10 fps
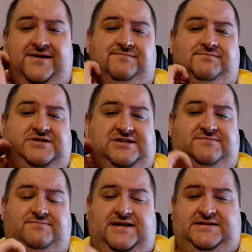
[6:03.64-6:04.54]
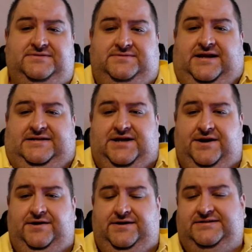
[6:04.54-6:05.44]
it's
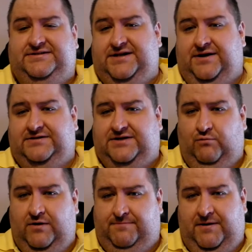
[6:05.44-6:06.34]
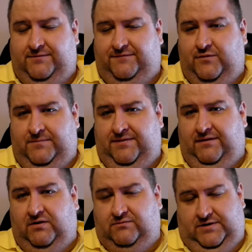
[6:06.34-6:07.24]
gonna work better for me in the
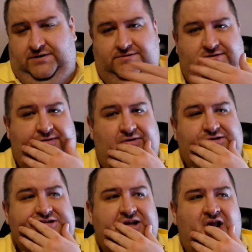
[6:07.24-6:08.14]
long run, to be honest.